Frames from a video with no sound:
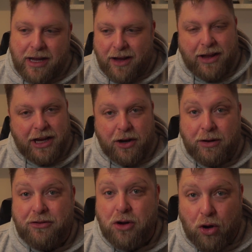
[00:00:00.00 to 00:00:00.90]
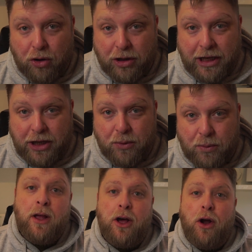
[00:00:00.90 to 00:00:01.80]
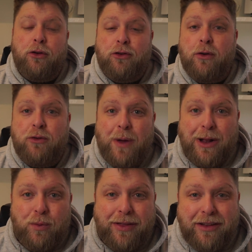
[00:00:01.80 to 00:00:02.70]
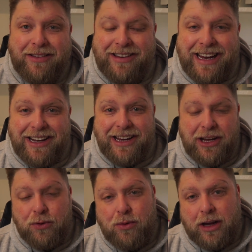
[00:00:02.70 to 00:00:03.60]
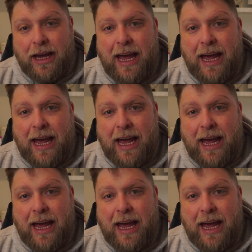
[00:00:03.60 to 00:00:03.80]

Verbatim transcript: and then you know it's not only you. And also as well with the TDUK